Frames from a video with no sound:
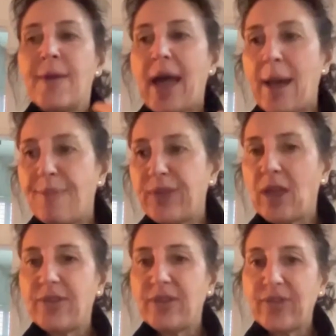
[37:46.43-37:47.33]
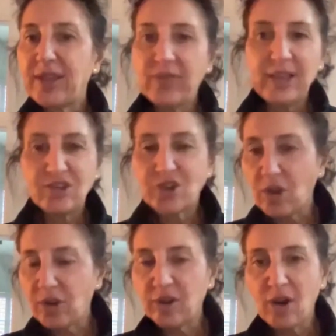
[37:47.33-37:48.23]
these
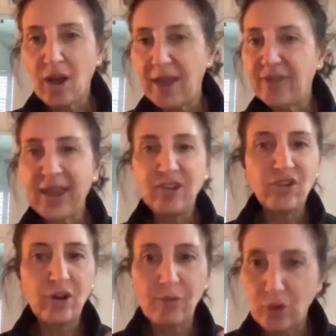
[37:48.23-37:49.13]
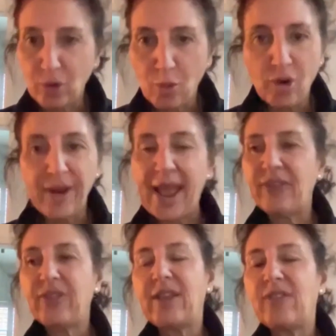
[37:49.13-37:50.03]
tokenization of real world
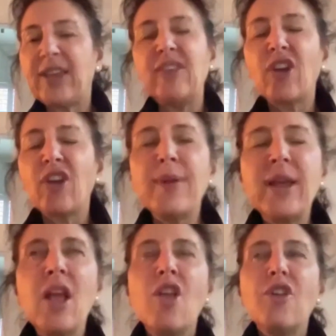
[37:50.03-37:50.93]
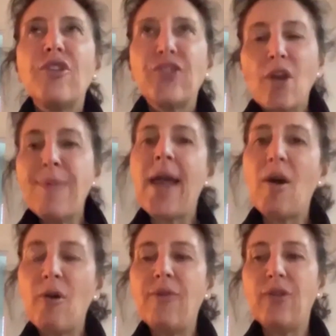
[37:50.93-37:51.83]
assets is going to be so
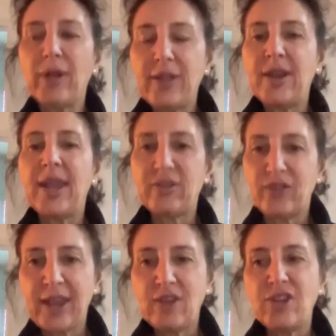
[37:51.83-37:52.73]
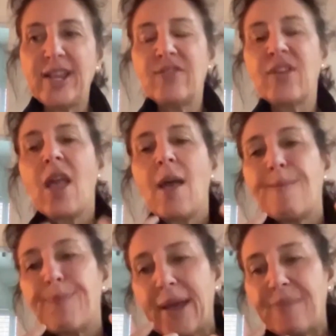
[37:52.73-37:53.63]
powerful in the next 10 years.
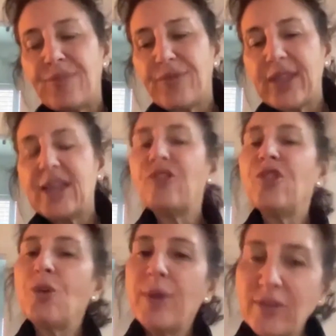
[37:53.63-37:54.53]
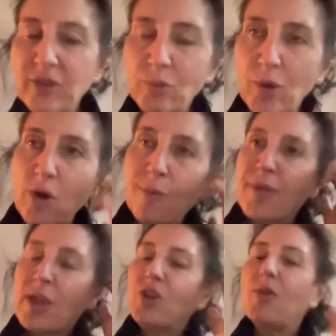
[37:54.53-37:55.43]
But the issue is as well,
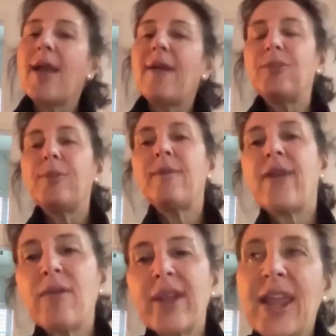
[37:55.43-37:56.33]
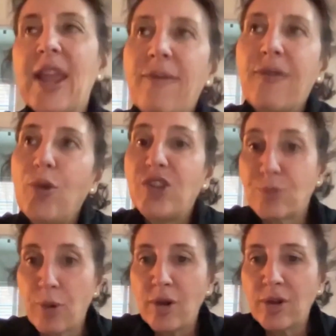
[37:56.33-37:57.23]
you have to be very careful which
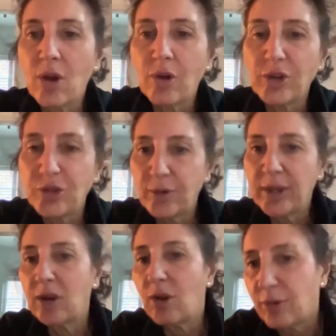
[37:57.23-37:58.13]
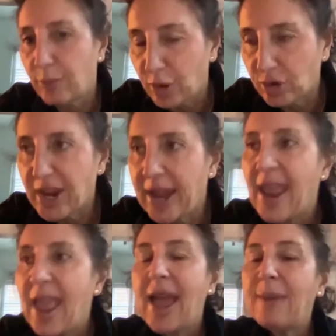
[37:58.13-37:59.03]
protocol you're doing it on blockchain,
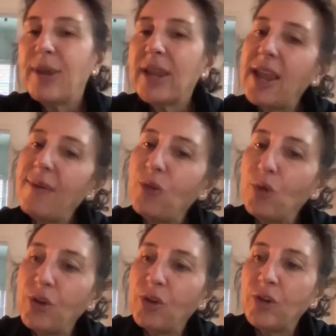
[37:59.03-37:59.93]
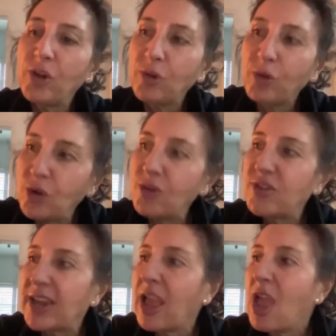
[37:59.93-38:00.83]
and be careful who you're using,